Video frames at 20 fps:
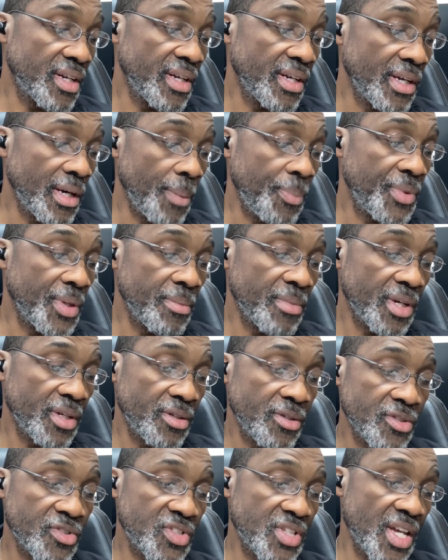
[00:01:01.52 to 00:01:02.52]
to help them
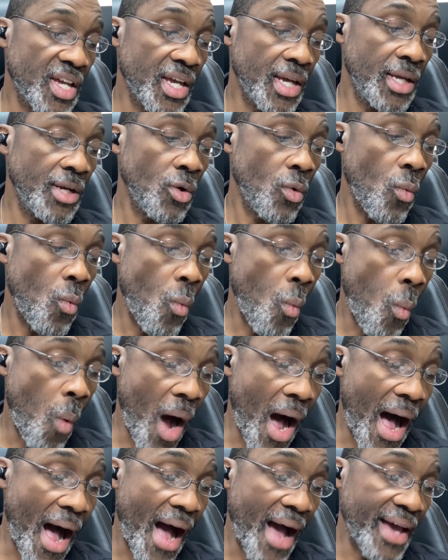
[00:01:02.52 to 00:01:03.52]
understand
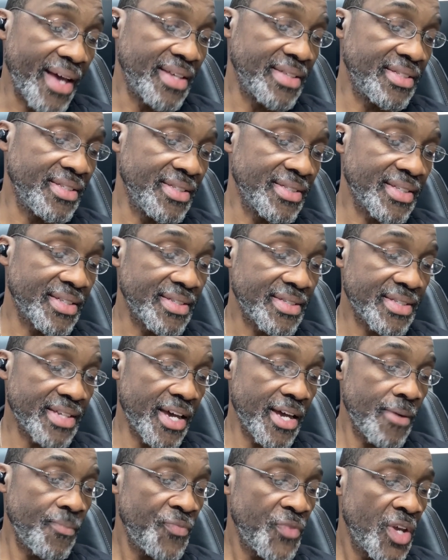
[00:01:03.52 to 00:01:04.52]
why. As he's going to
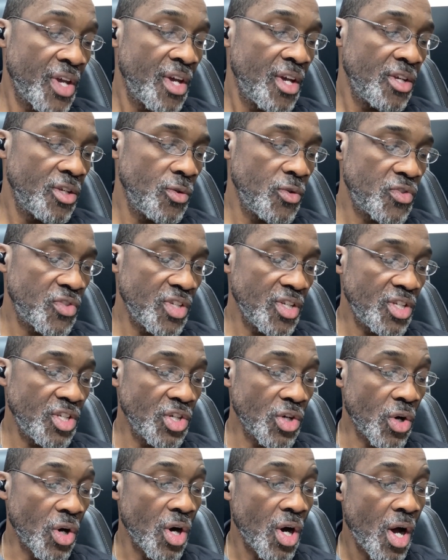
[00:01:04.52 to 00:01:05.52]
say, "You seek
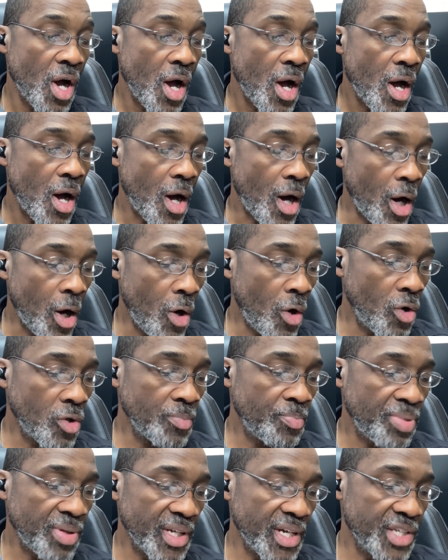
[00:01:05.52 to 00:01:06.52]
your
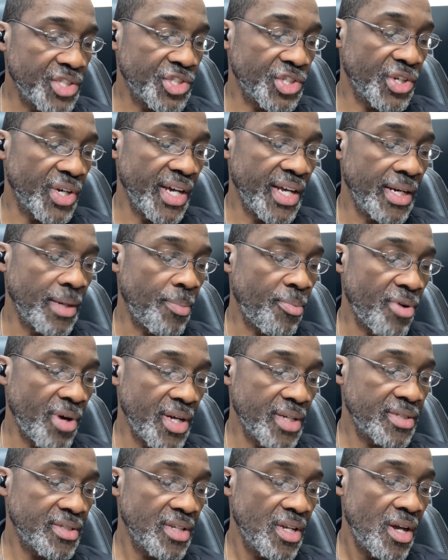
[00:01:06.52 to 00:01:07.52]
own pleasure and
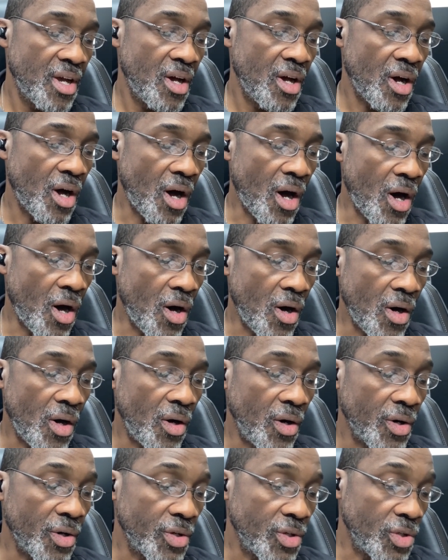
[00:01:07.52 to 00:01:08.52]
oppress
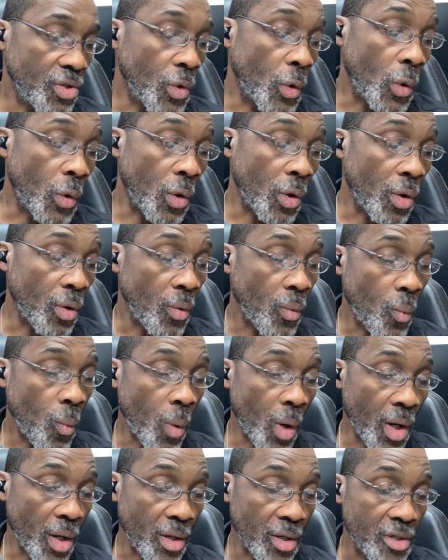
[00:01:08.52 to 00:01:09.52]
all your
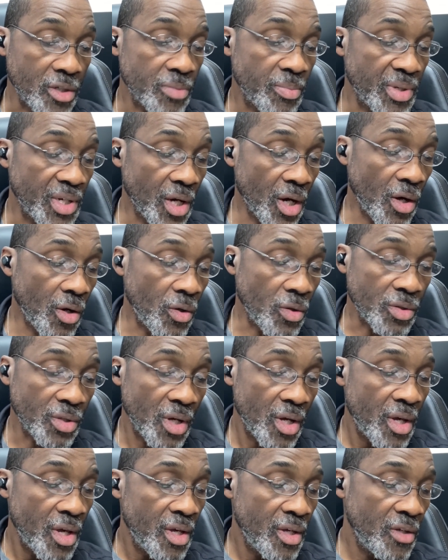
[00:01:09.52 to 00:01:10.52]
workers. Behold,
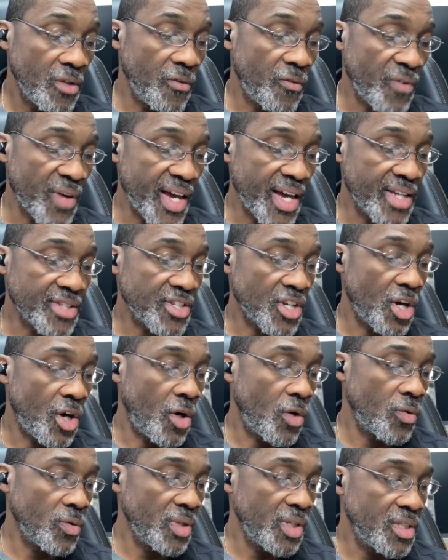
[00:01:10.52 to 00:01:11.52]
you fast
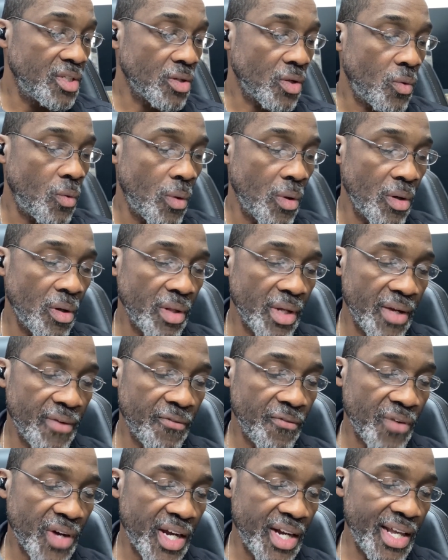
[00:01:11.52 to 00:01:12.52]
only to quarrel
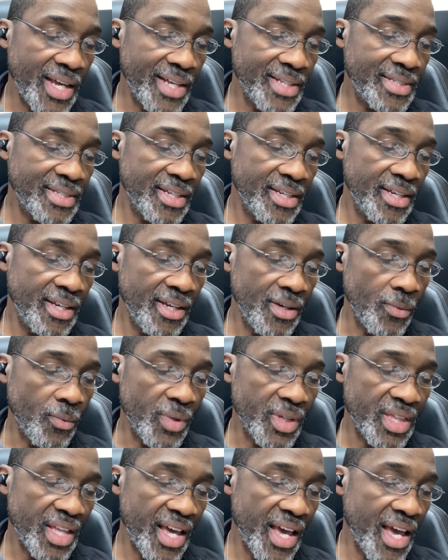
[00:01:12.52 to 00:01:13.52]
and fight and to hit
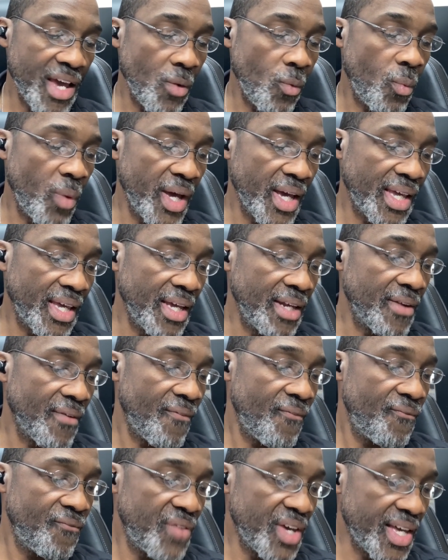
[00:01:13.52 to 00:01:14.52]
with a wicked
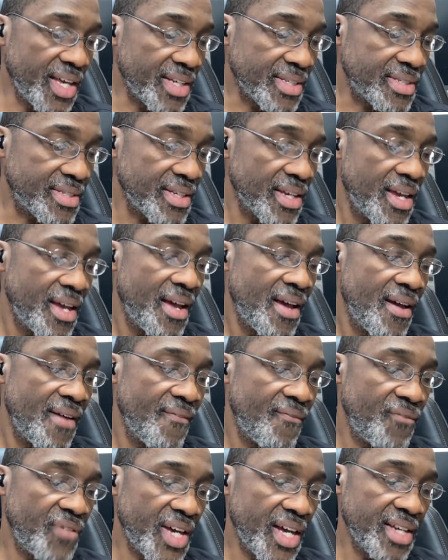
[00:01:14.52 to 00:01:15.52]
fist.
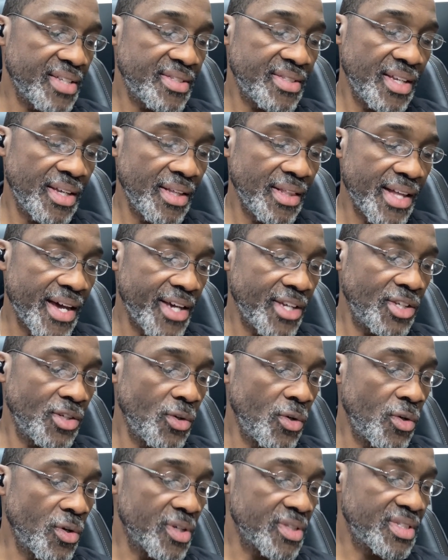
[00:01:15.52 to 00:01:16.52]
Fasting like
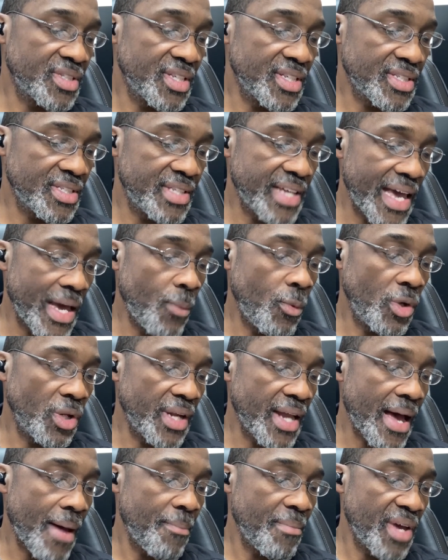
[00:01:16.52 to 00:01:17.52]
yours this day will
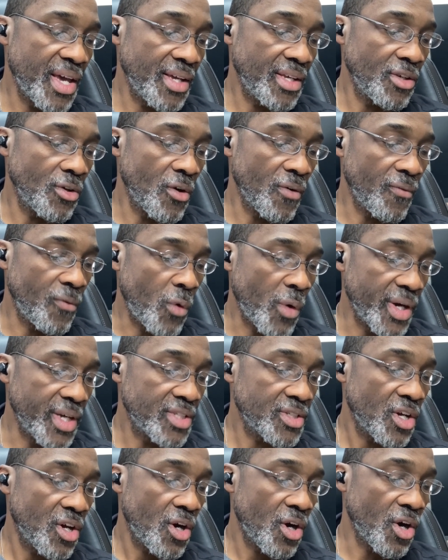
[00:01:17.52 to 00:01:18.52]
not make your
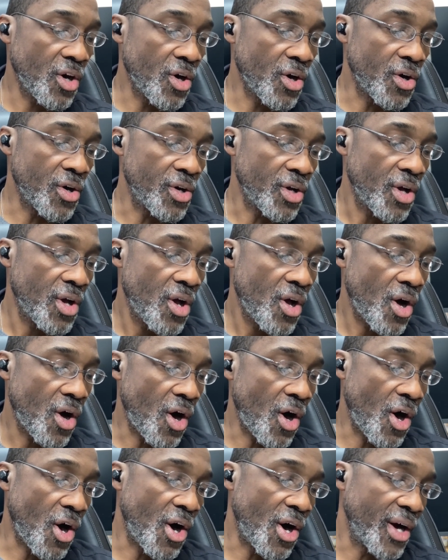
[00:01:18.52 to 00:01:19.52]
voice heard
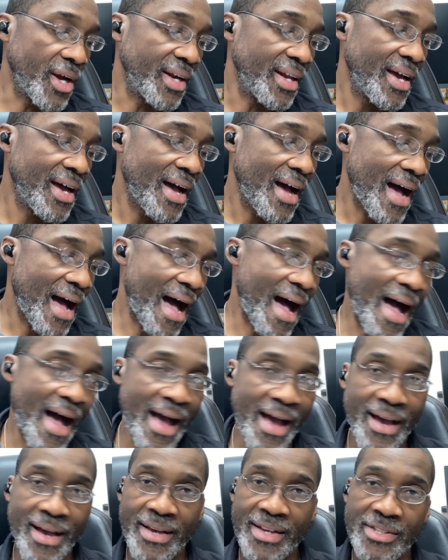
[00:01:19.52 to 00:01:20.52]
on
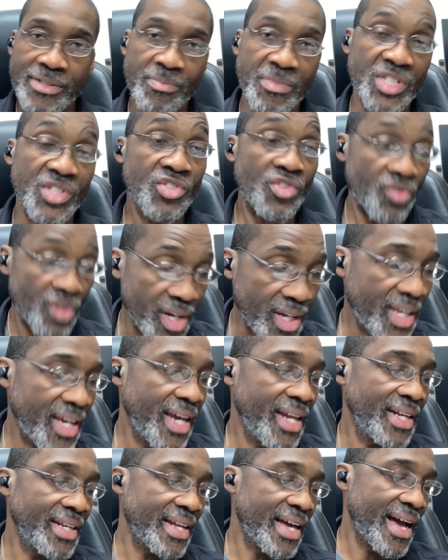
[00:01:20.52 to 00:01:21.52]
high." It's me
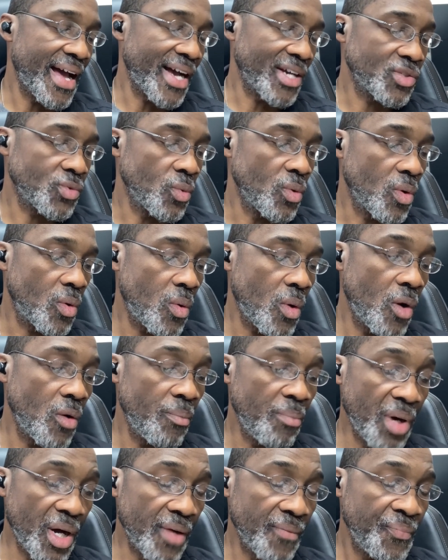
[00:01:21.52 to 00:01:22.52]
truncating the actual
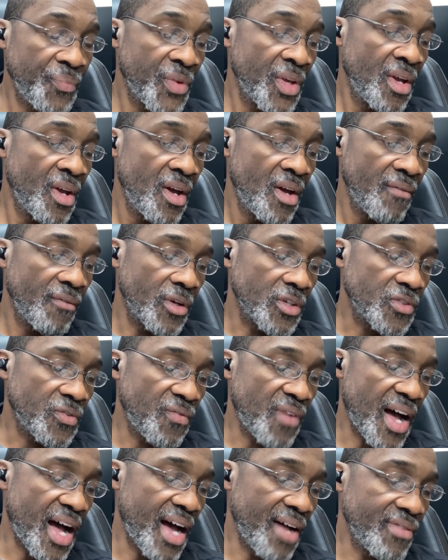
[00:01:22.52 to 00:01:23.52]
quote. But verse
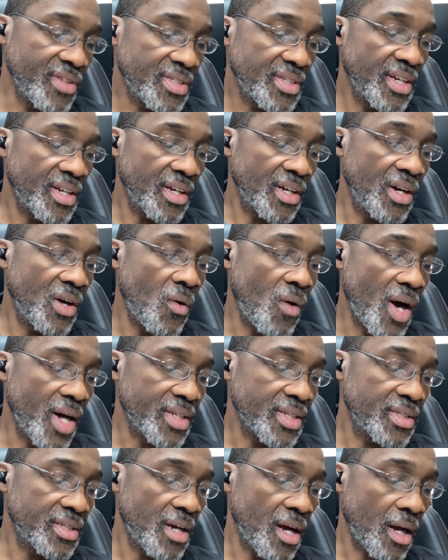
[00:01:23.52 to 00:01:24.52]
5 is going to go on
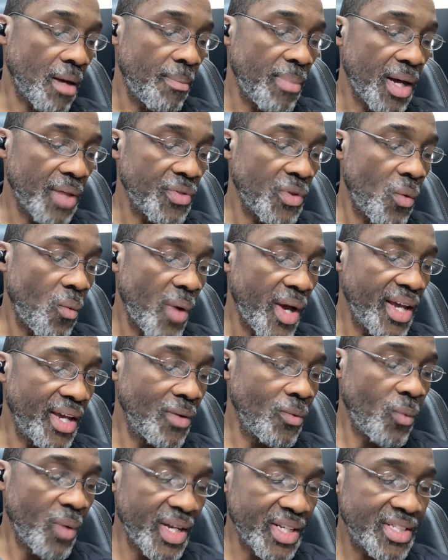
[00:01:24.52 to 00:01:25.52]
to talk about the way
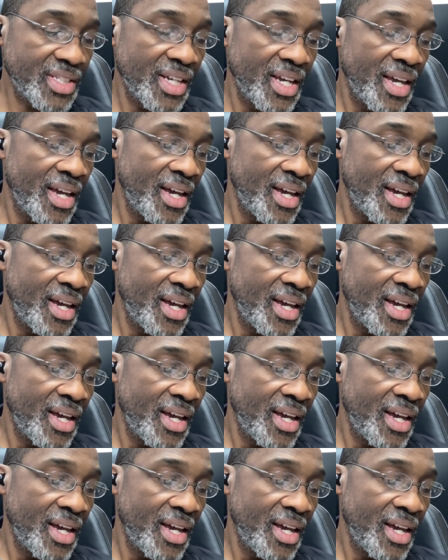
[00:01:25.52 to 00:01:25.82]
in which